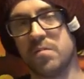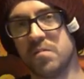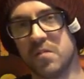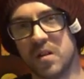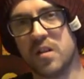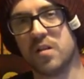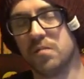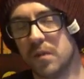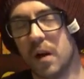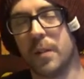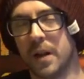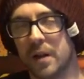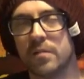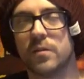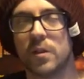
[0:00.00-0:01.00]
Mm, I
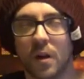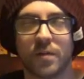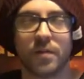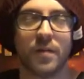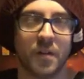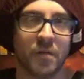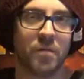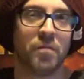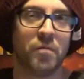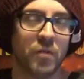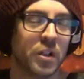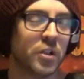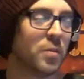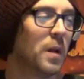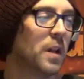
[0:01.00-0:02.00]
mean, tough in
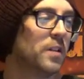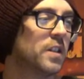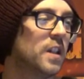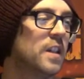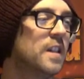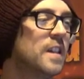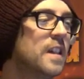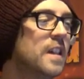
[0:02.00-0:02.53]
reasonability.